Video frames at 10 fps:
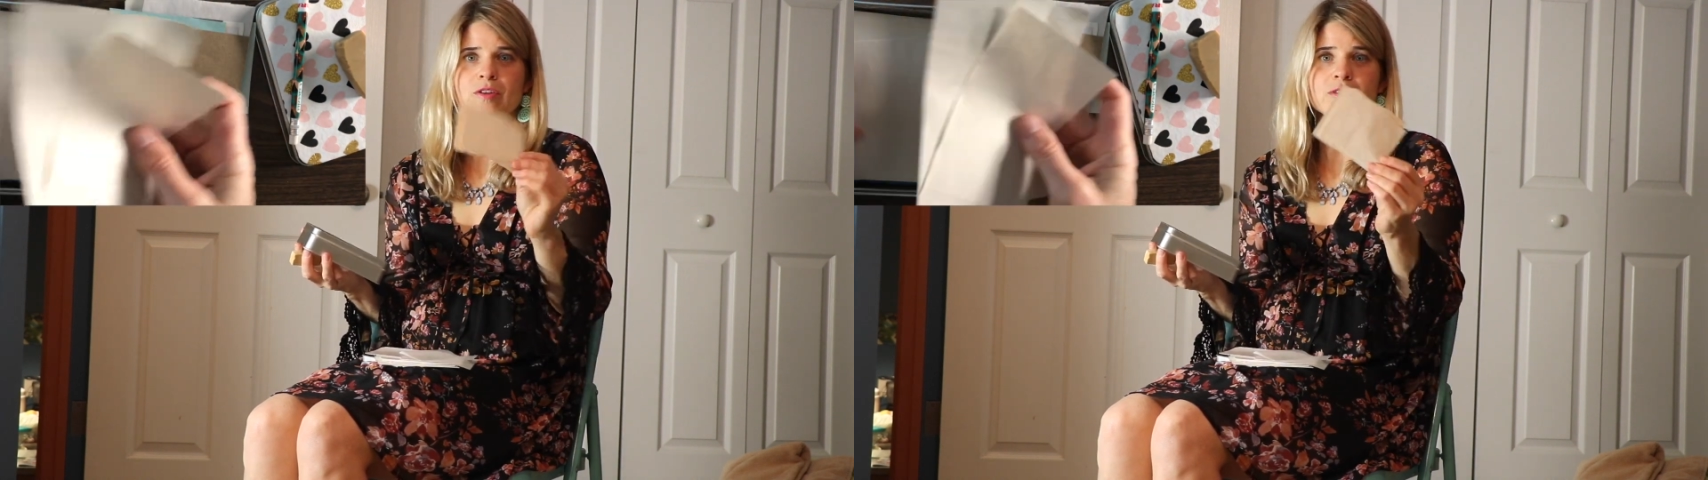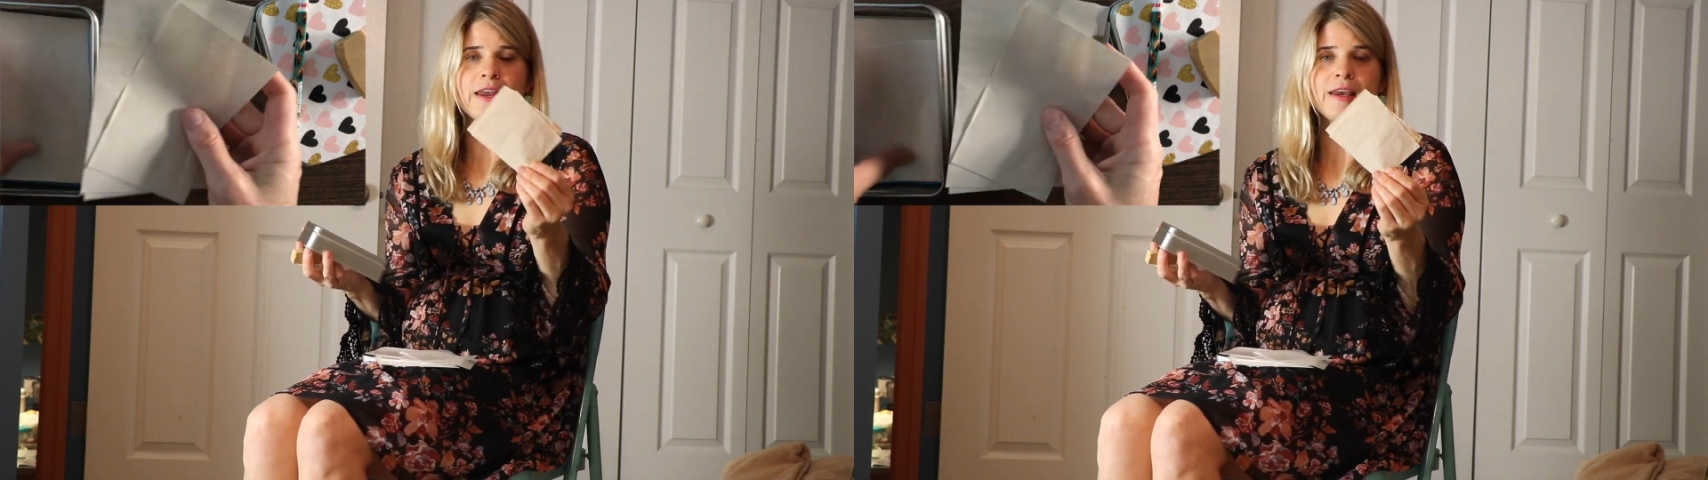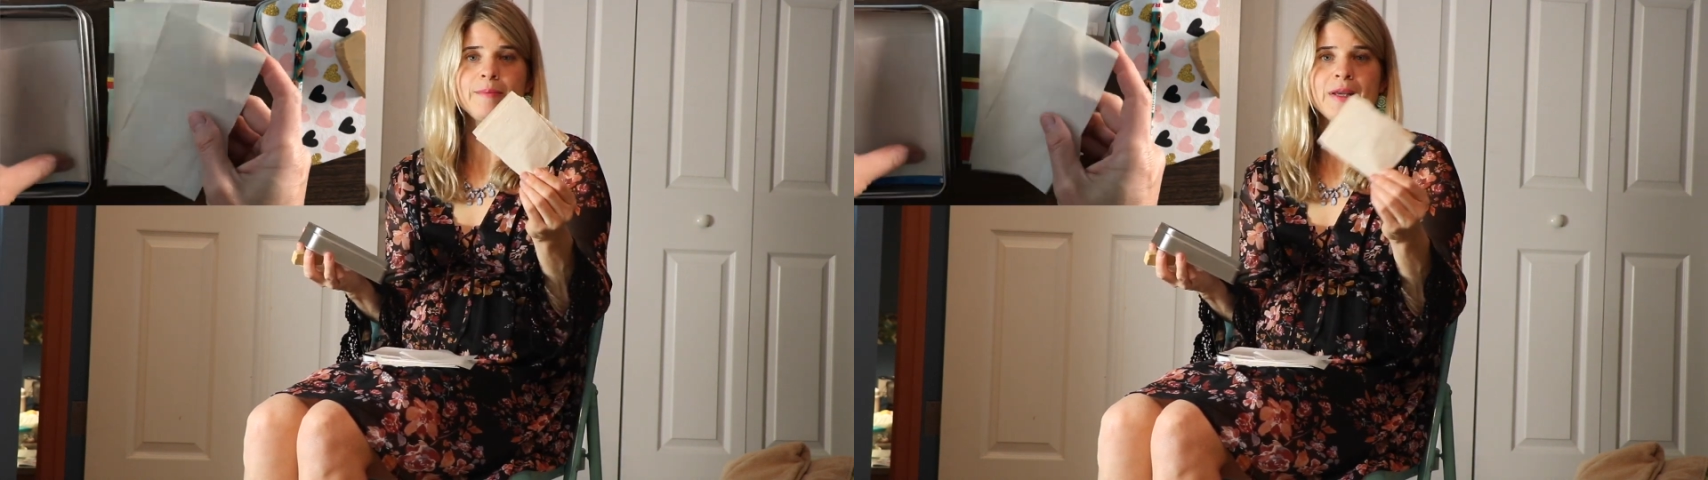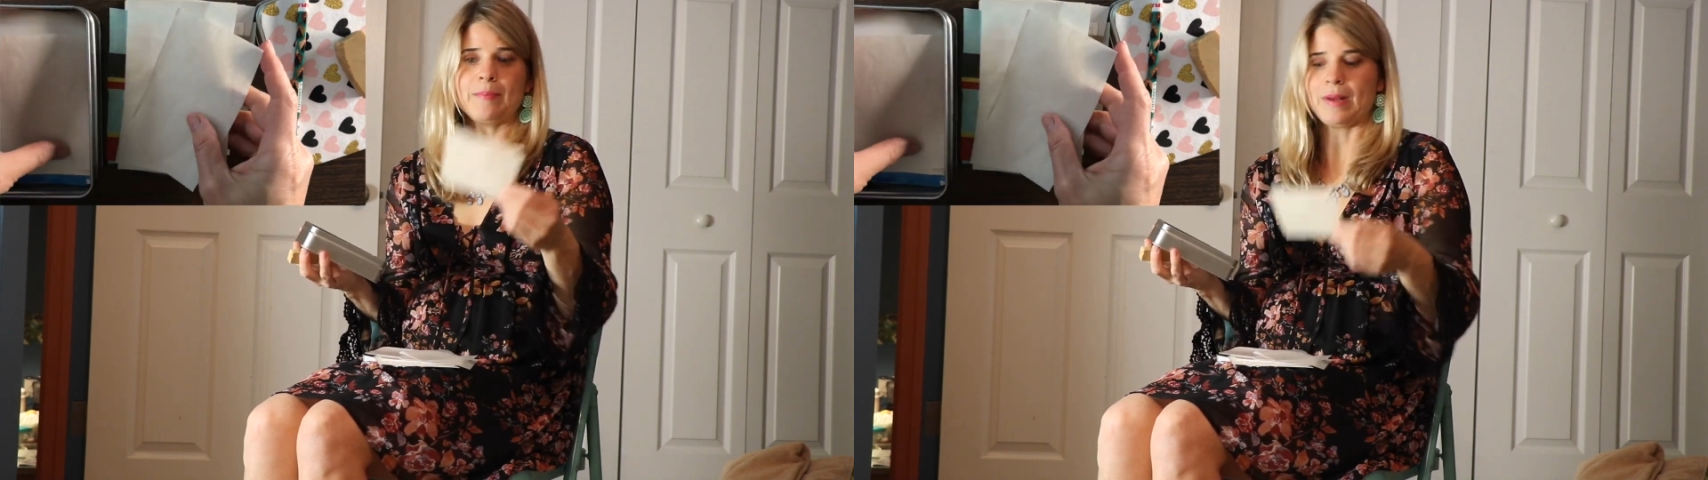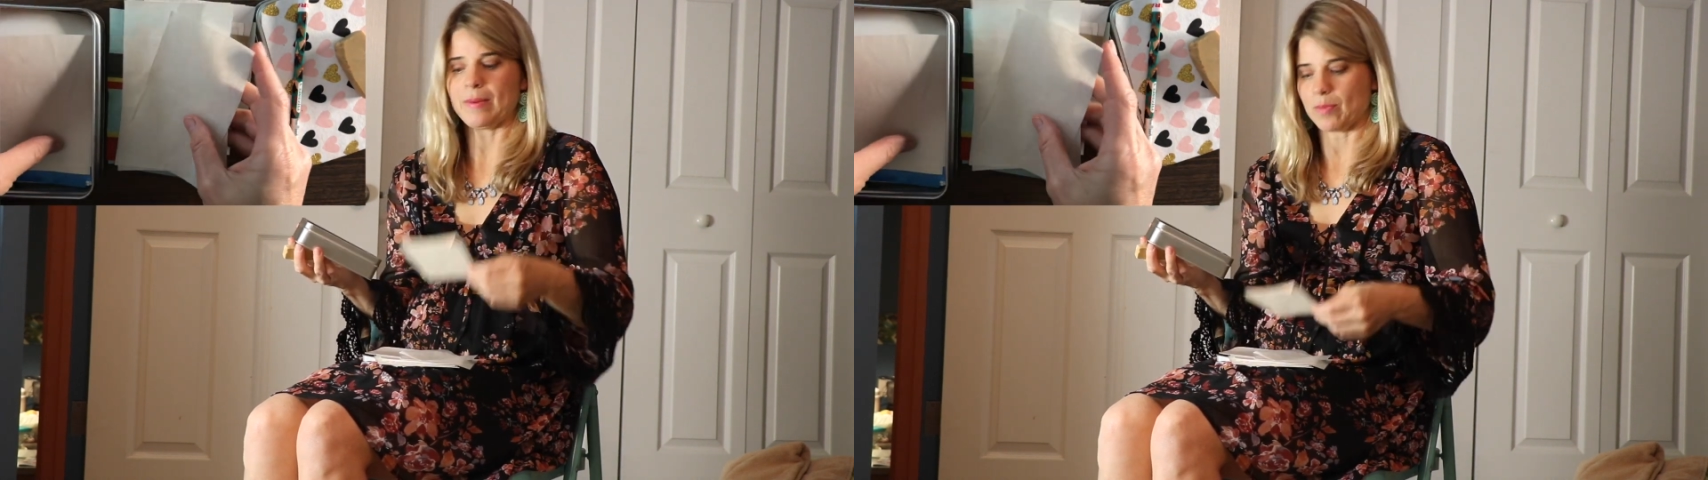just
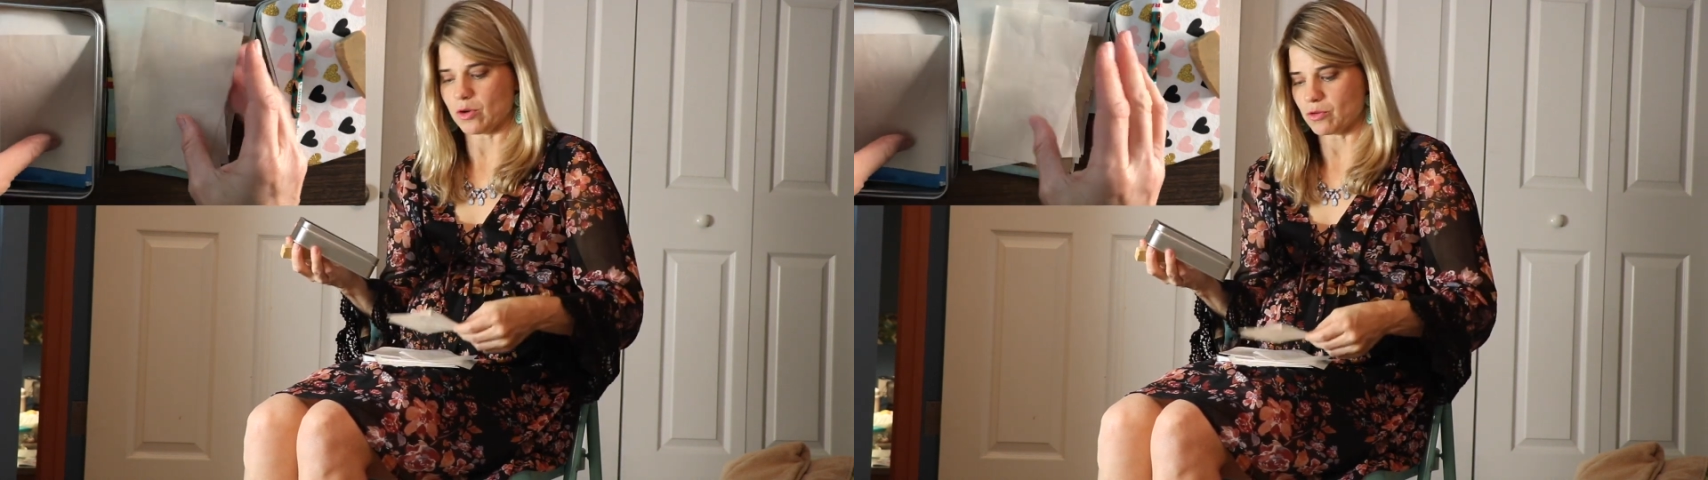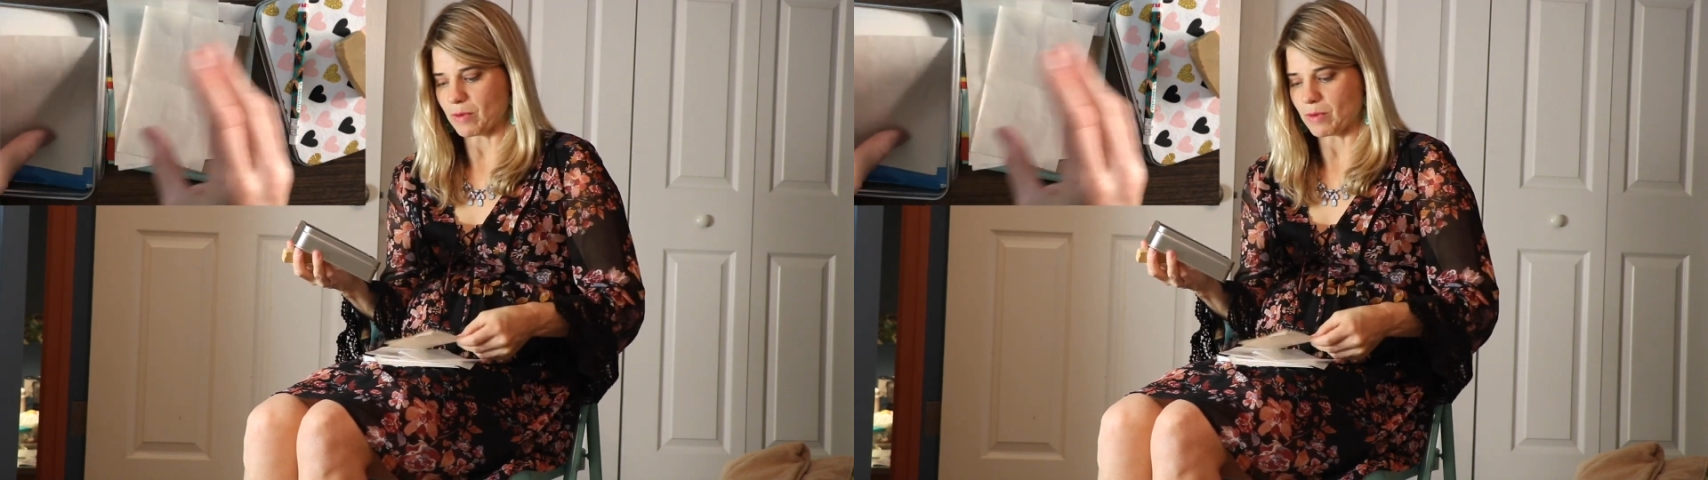handmade papers,